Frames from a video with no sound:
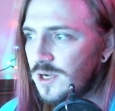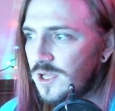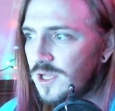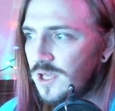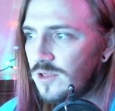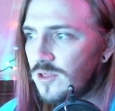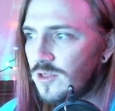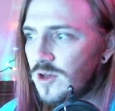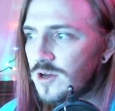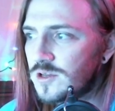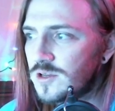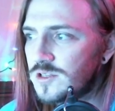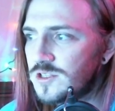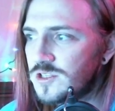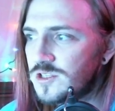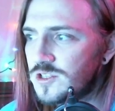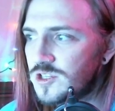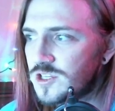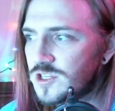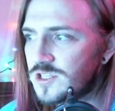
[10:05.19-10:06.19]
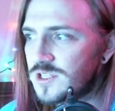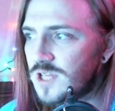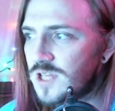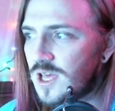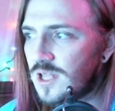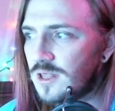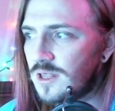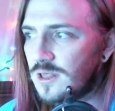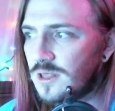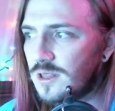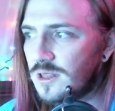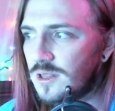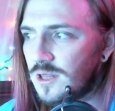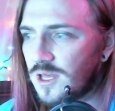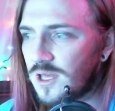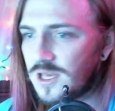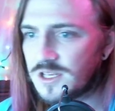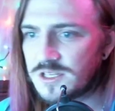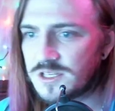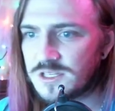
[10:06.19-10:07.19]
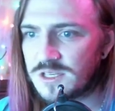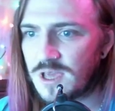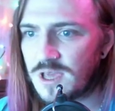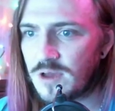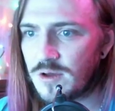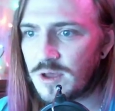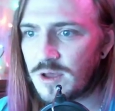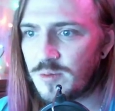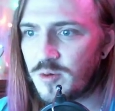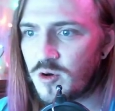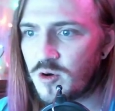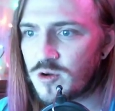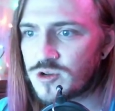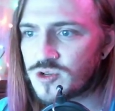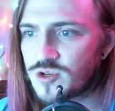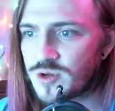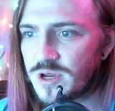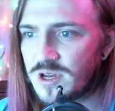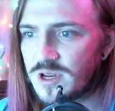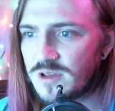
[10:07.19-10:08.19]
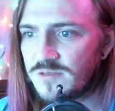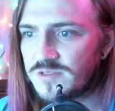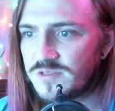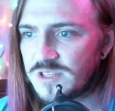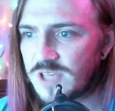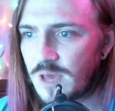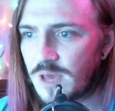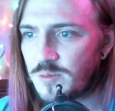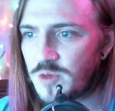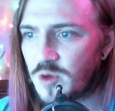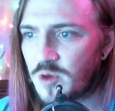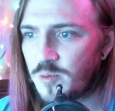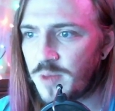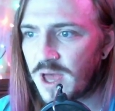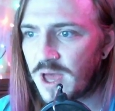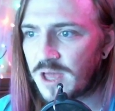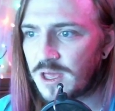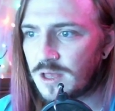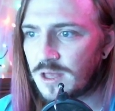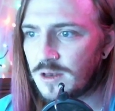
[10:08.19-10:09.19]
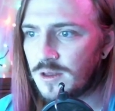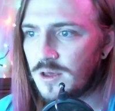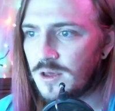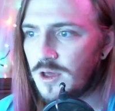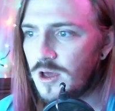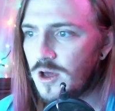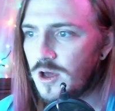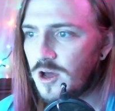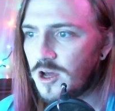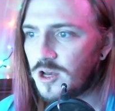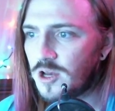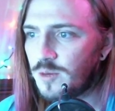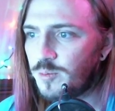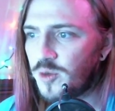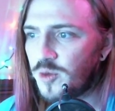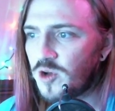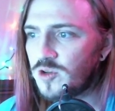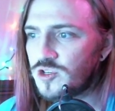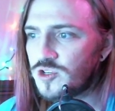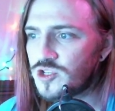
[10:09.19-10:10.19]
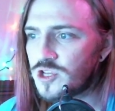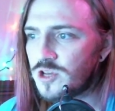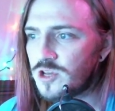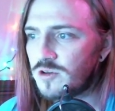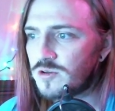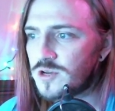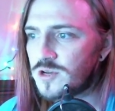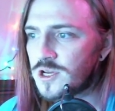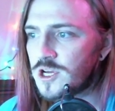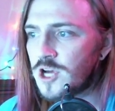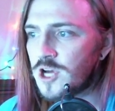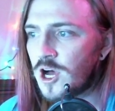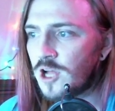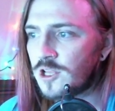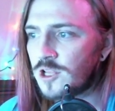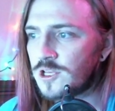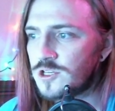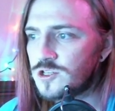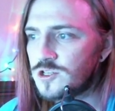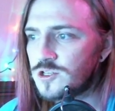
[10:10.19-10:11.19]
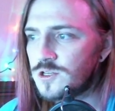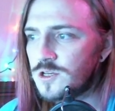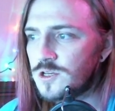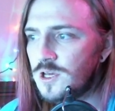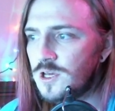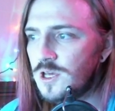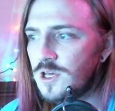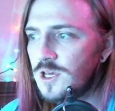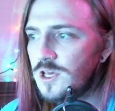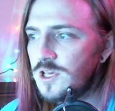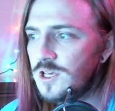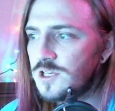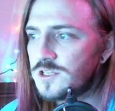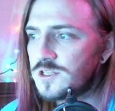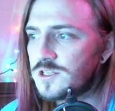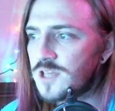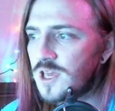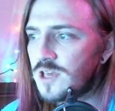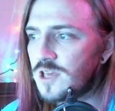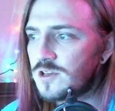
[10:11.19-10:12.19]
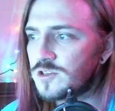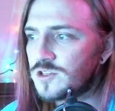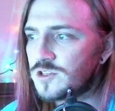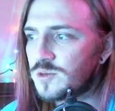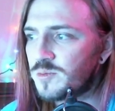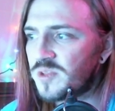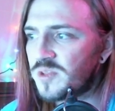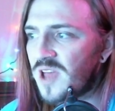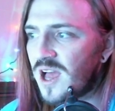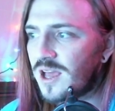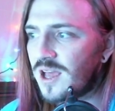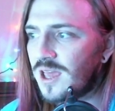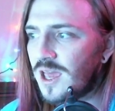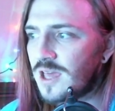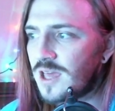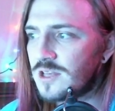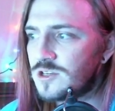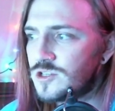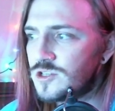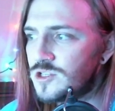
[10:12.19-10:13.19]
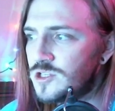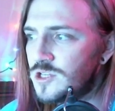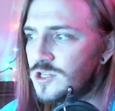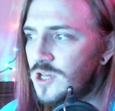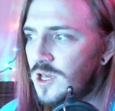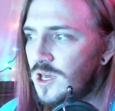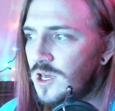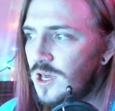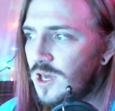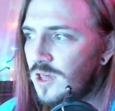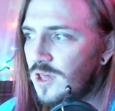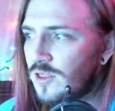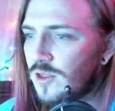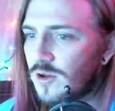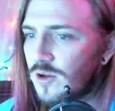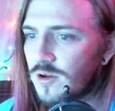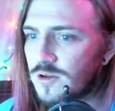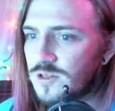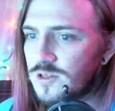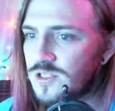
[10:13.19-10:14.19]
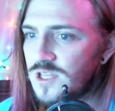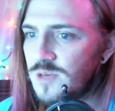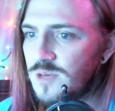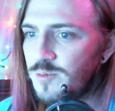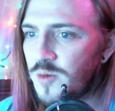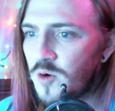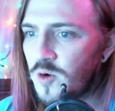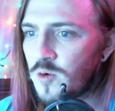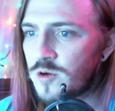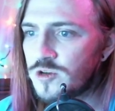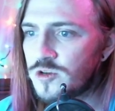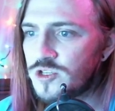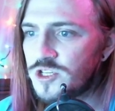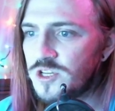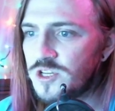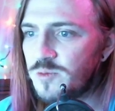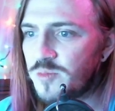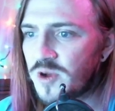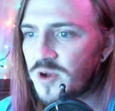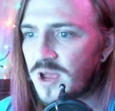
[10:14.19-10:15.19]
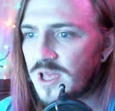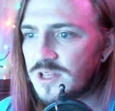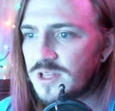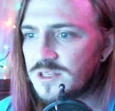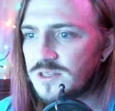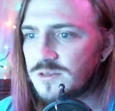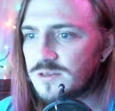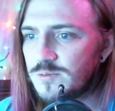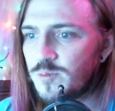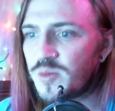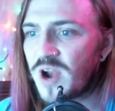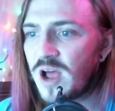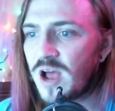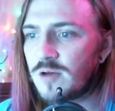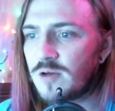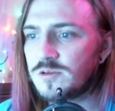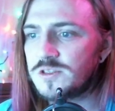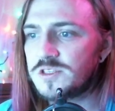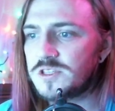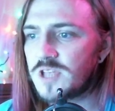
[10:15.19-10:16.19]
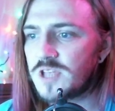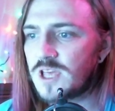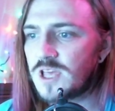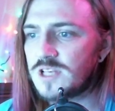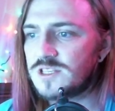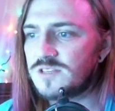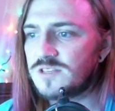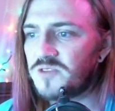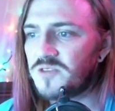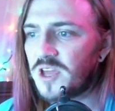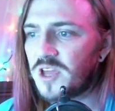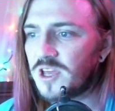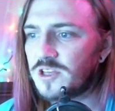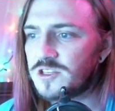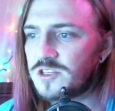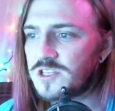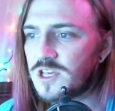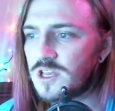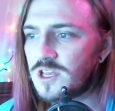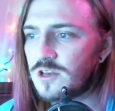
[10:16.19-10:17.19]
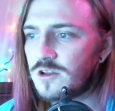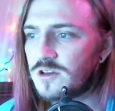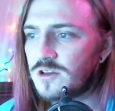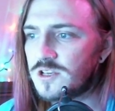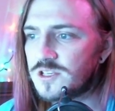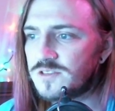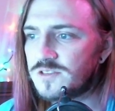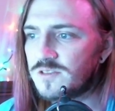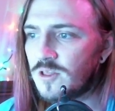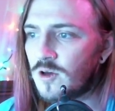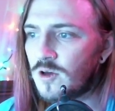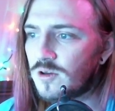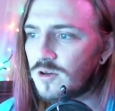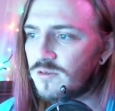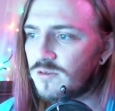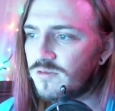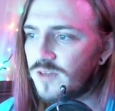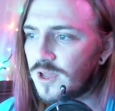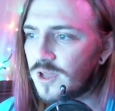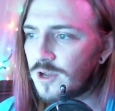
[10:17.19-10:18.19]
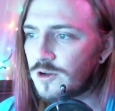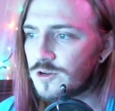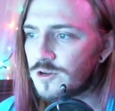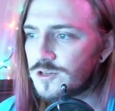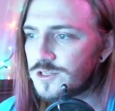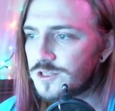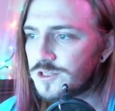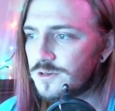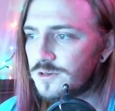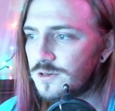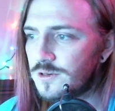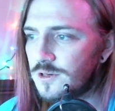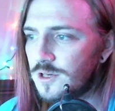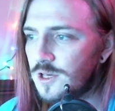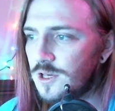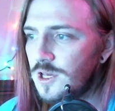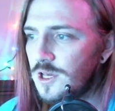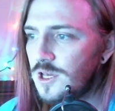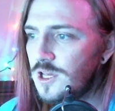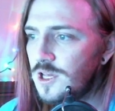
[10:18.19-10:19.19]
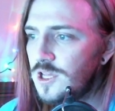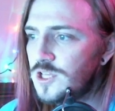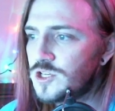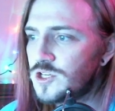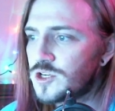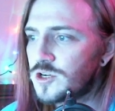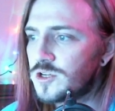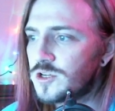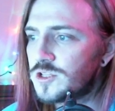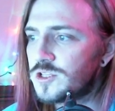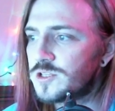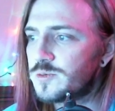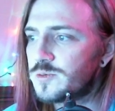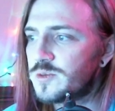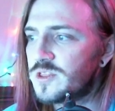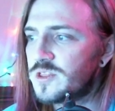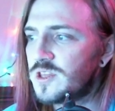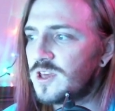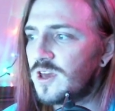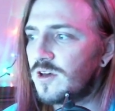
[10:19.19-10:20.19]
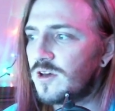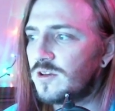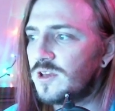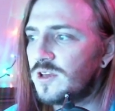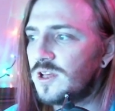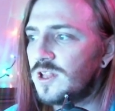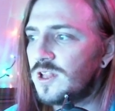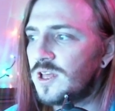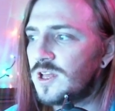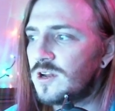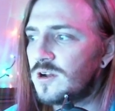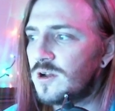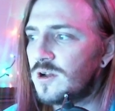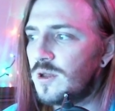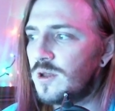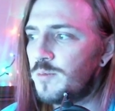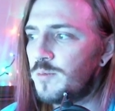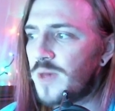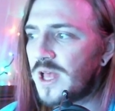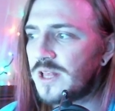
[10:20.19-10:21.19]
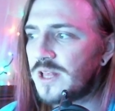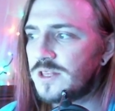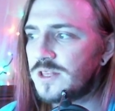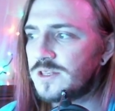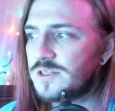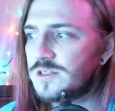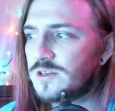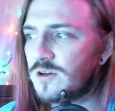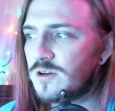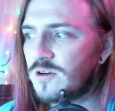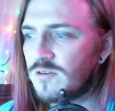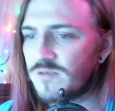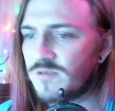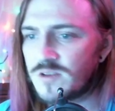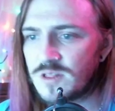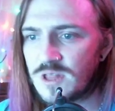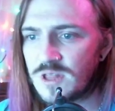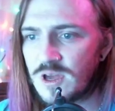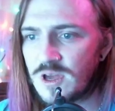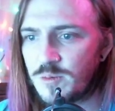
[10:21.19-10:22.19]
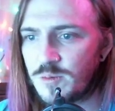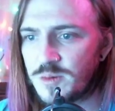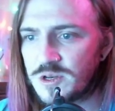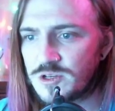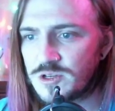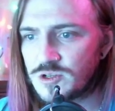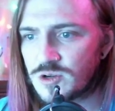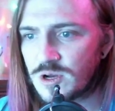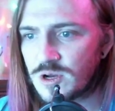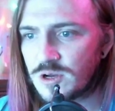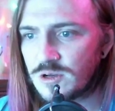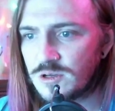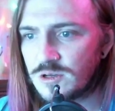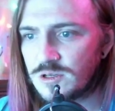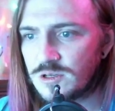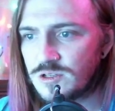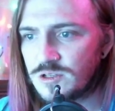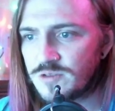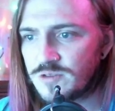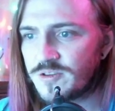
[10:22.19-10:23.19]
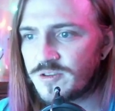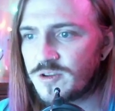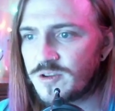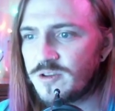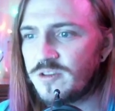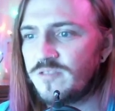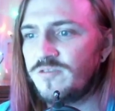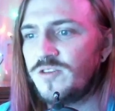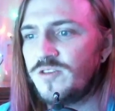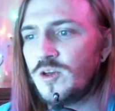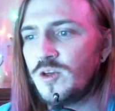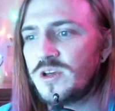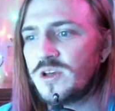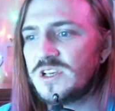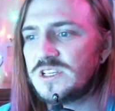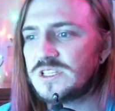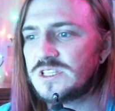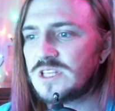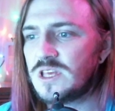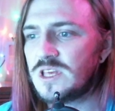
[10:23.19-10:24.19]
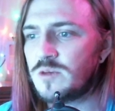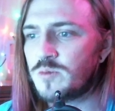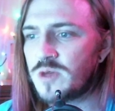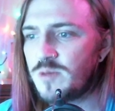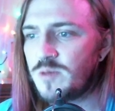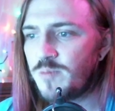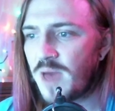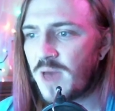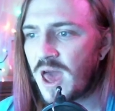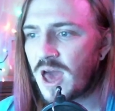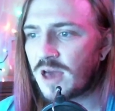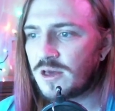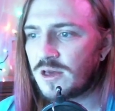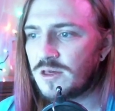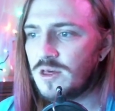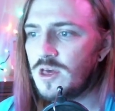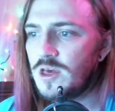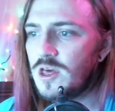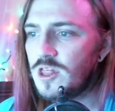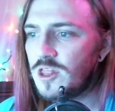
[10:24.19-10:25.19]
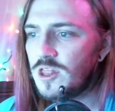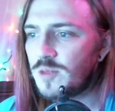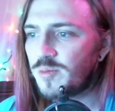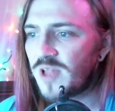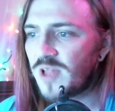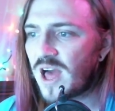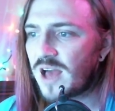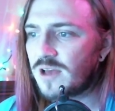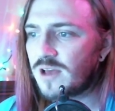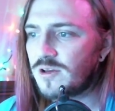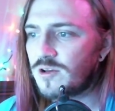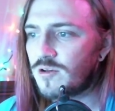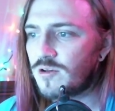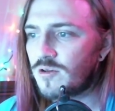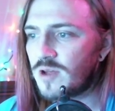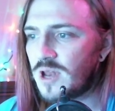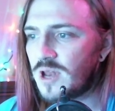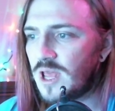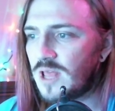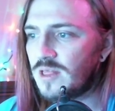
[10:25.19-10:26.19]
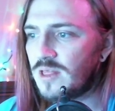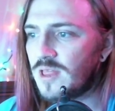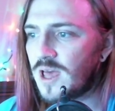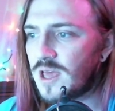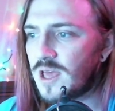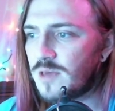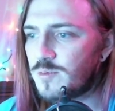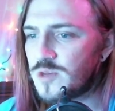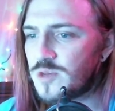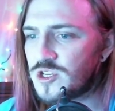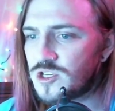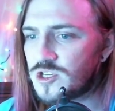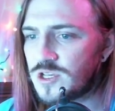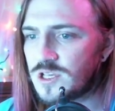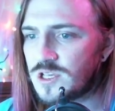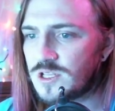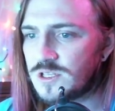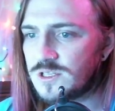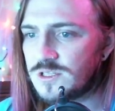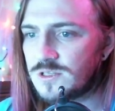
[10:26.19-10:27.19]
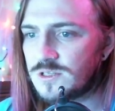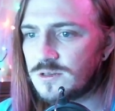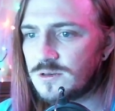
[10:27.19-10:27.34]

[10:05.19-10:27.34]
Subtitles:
He looks, just then, like a scary portrait of Samuel Beckett on a book she owned in college. His nails are black-edged, and there are deep orangey brown stains of nicotine on his long fingers. He turns with the calculator and bends over the open trunk to furiously repack the black grenade-like machines.